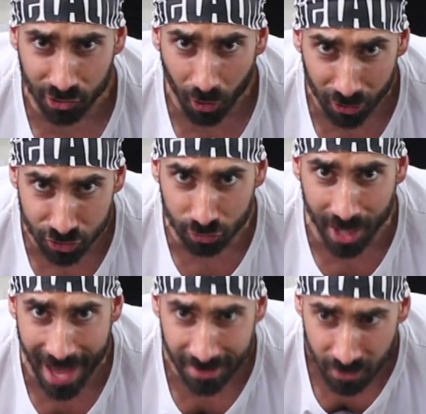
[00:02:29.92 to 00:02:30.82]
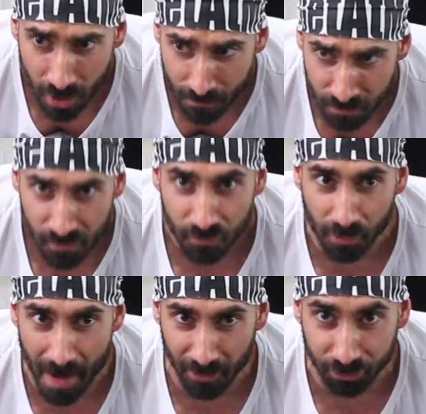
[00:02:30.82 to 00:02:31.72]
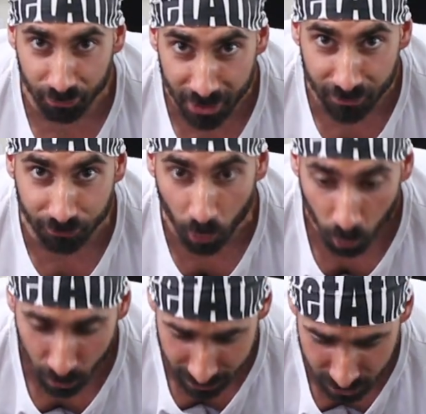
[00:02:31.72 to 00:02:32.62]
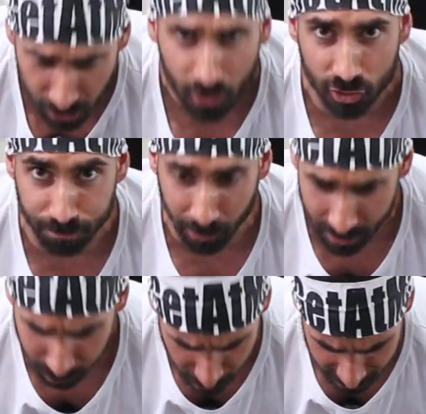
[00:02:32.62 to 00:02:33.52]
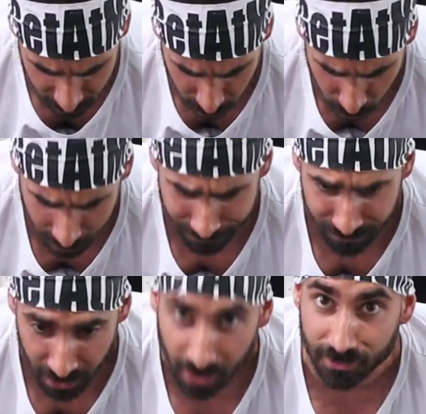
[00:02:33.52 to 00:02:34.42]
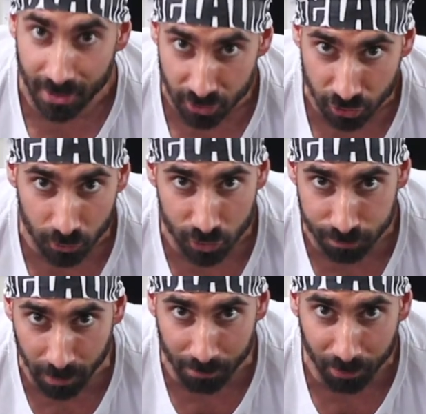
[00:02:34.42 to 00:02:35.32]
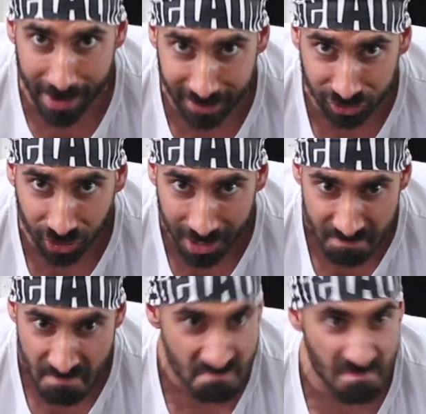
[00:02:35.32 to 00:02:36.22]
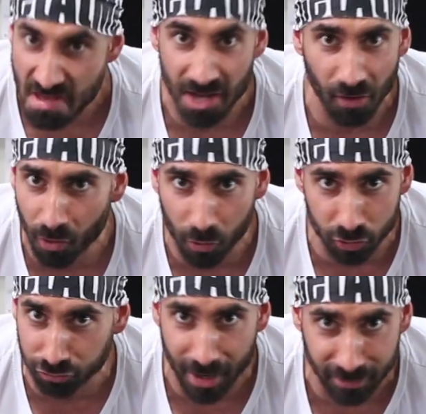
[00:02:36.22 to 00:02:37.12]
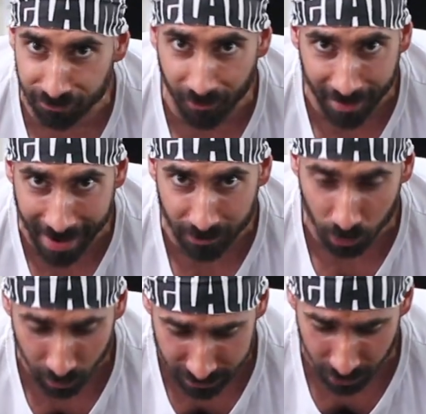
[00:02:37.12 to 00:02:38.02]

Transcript: as hard as you can for about 3 to 4 weeks, spring break included. Then as soon as spring break is done, it all goes right the fuck out the window.